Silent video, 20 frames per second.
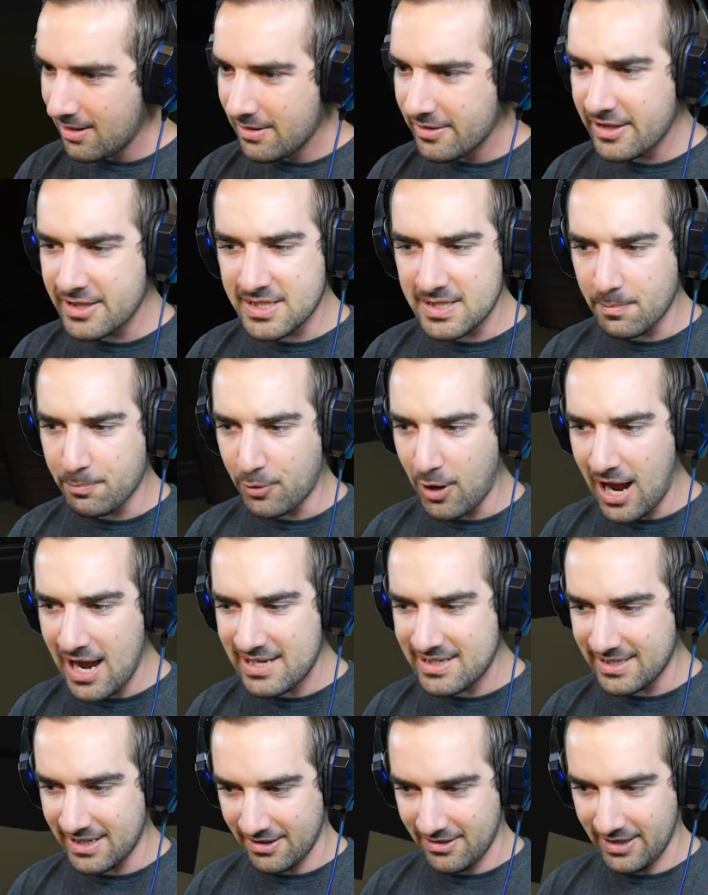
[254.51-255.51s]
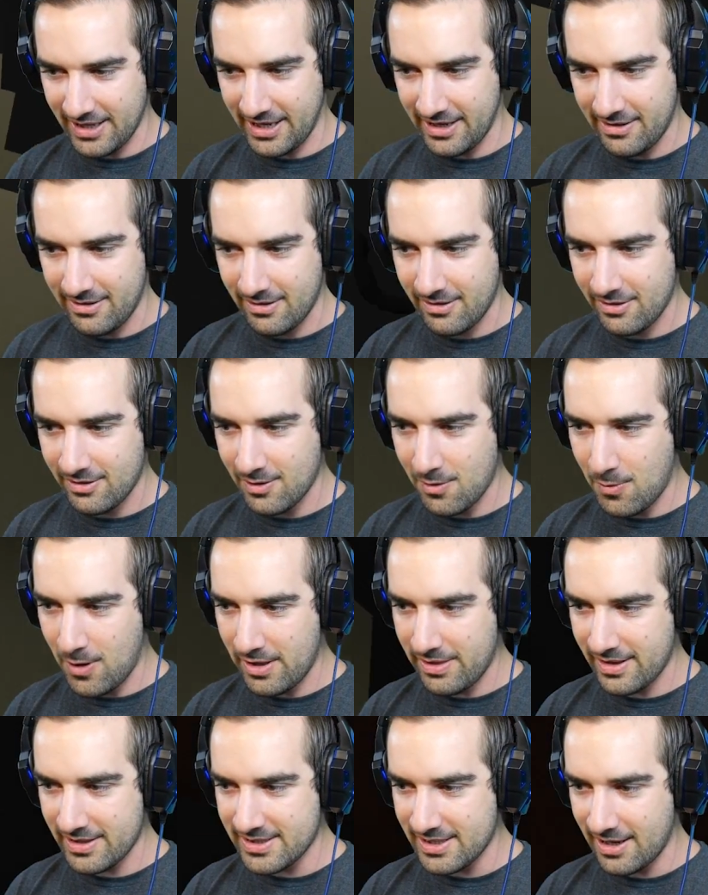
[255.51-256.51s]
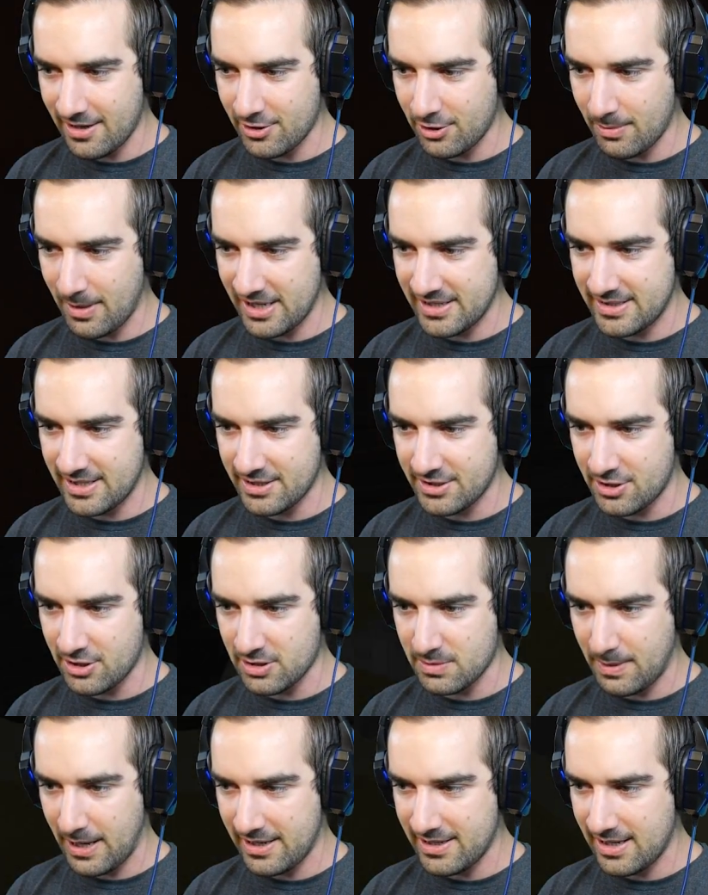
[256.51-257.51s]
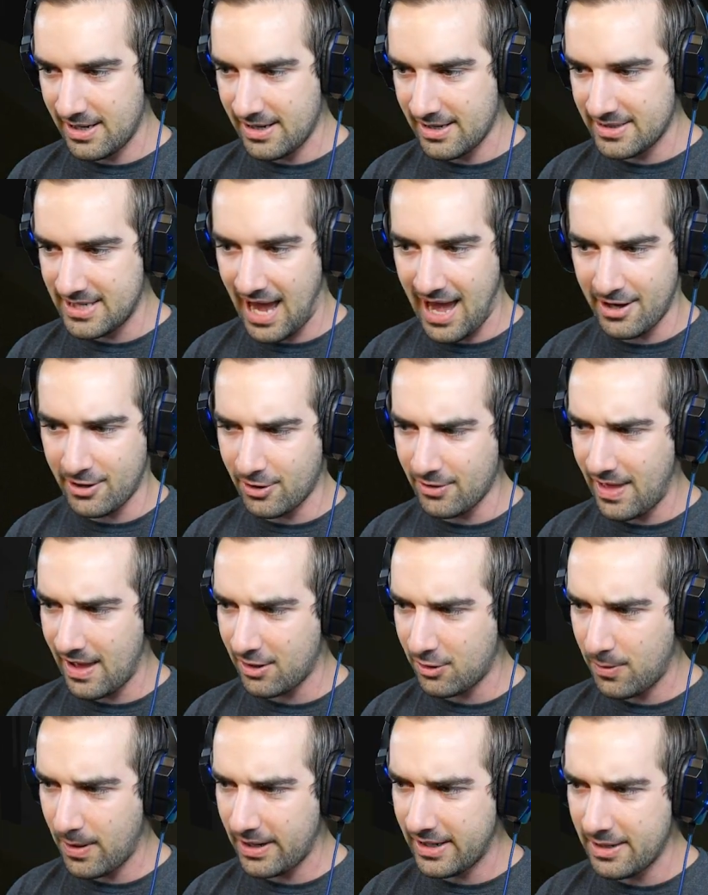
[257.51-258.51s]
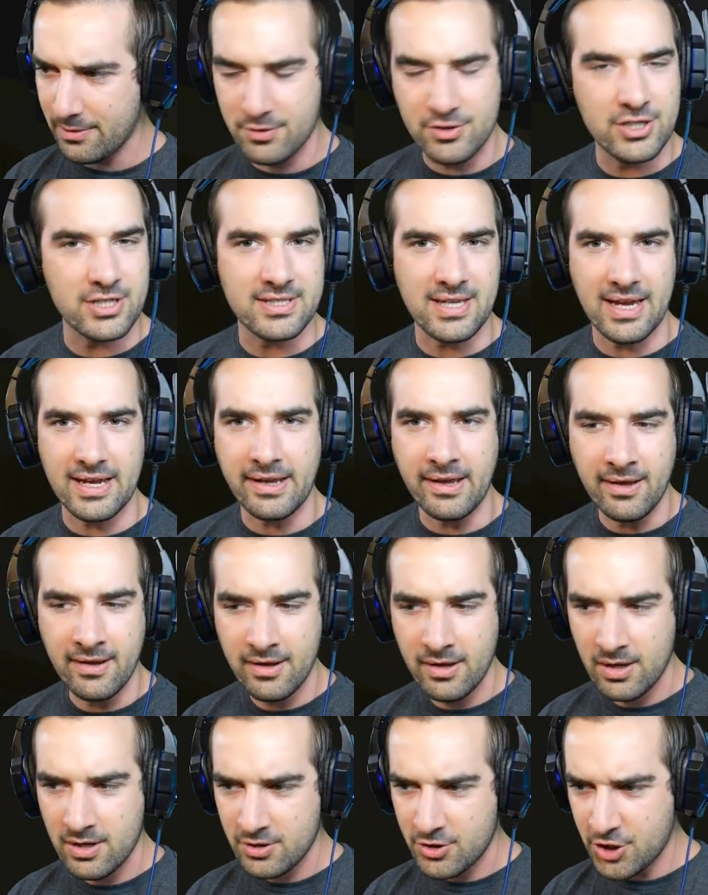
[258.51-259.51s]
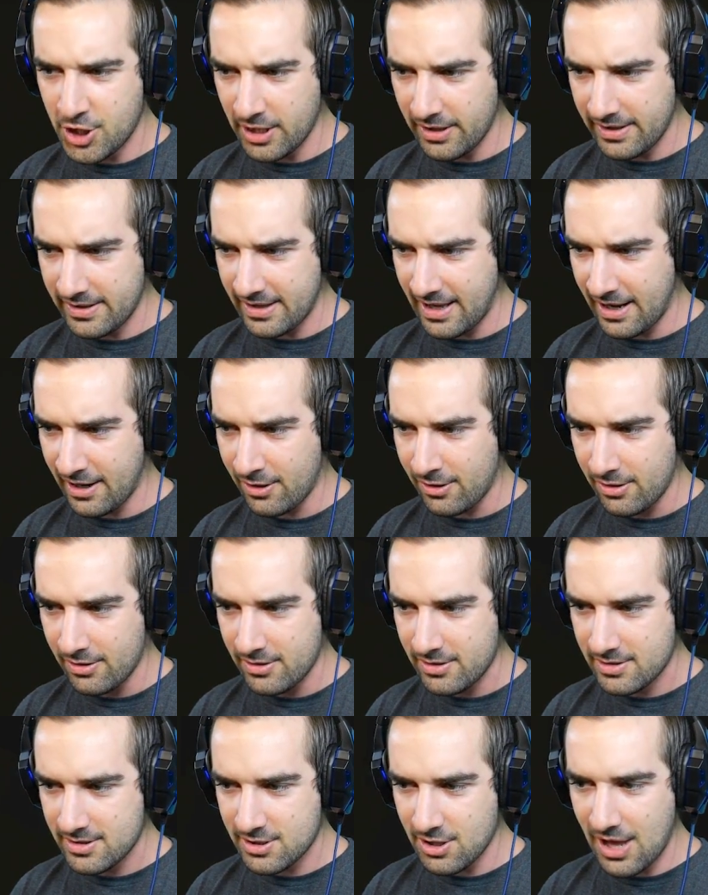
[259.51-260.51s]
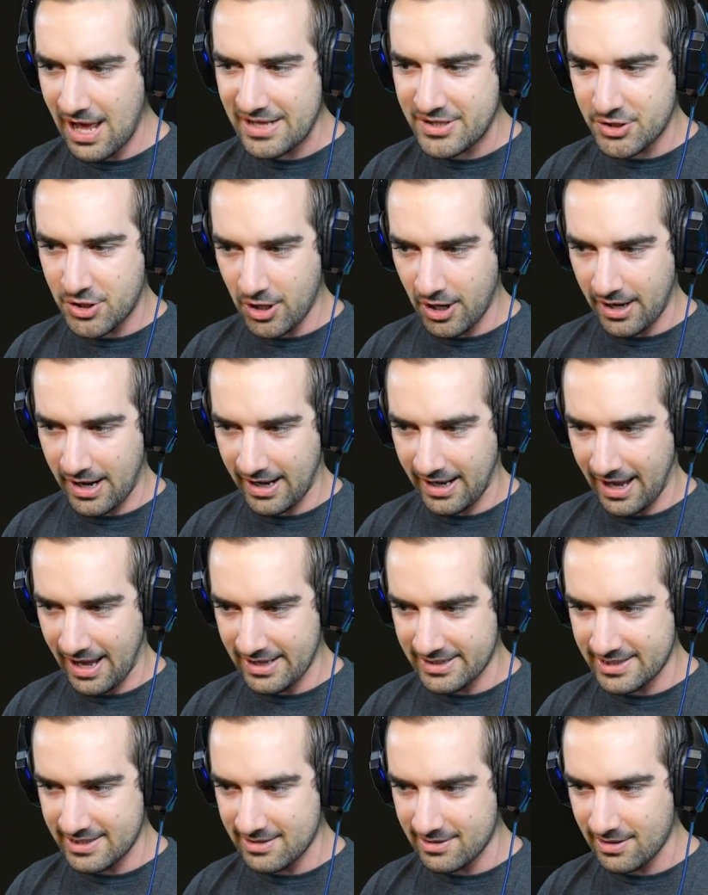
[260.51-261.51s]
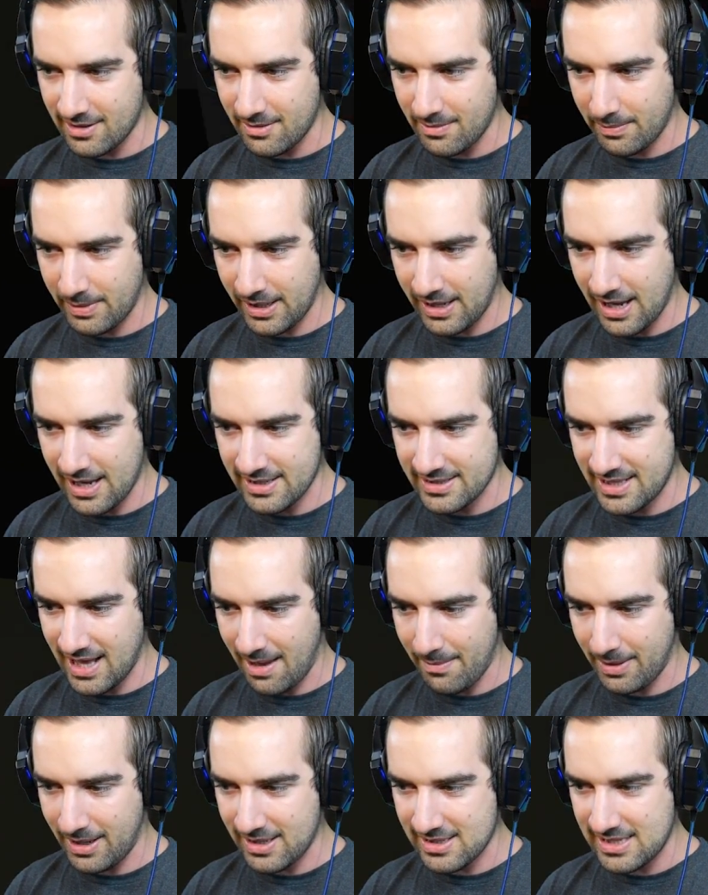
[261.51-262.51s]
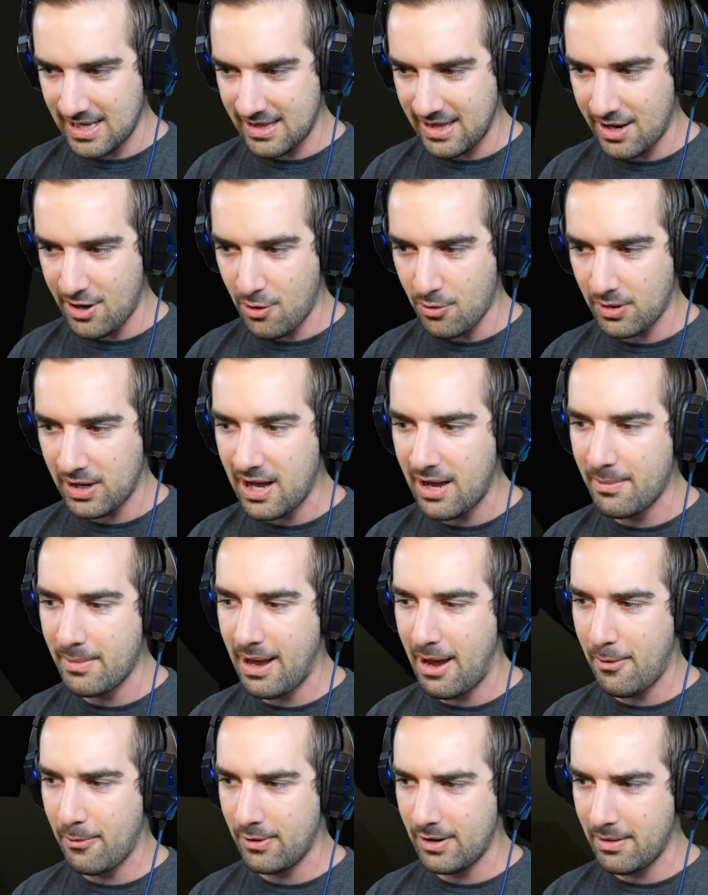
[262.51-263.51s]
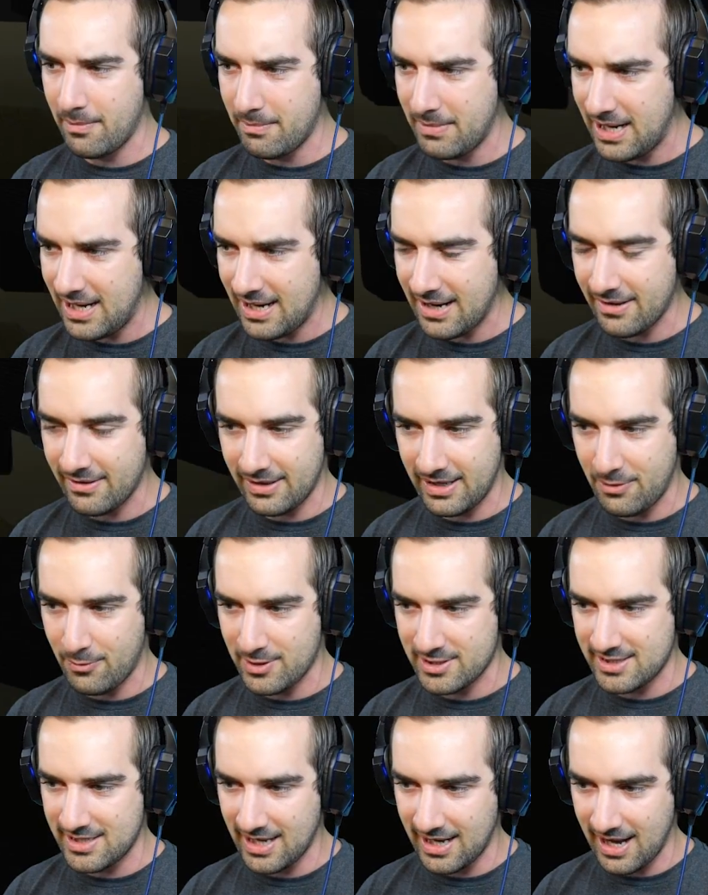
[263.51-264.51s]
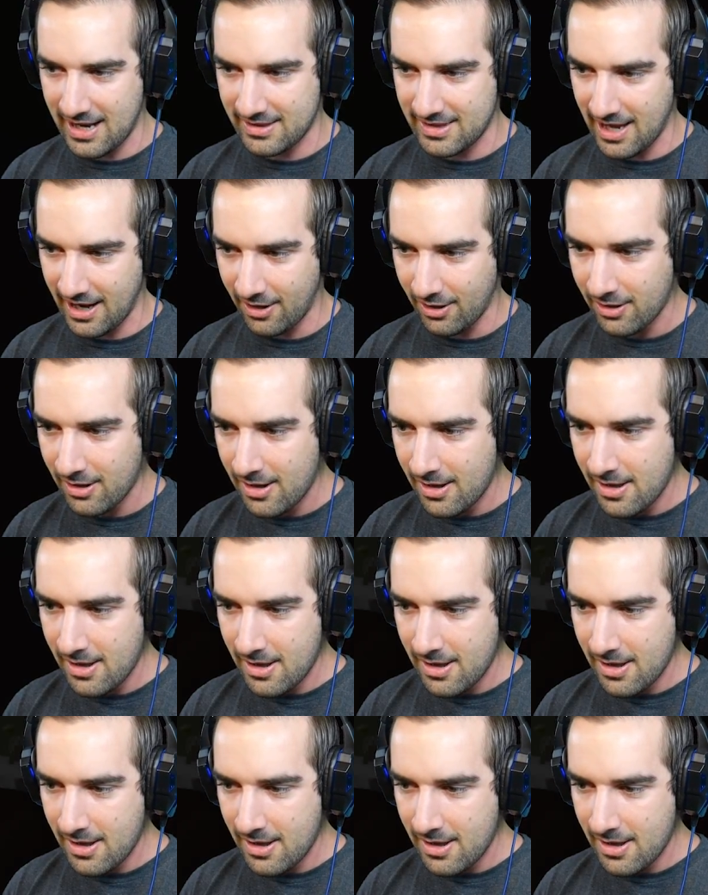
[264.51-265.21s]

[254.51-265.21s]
That surprisingly, the one that's under my sister's bed didn't attack her that quick. He was just like chilling there. So that's good, I guess, because that means that they don't come out immediately once they get there.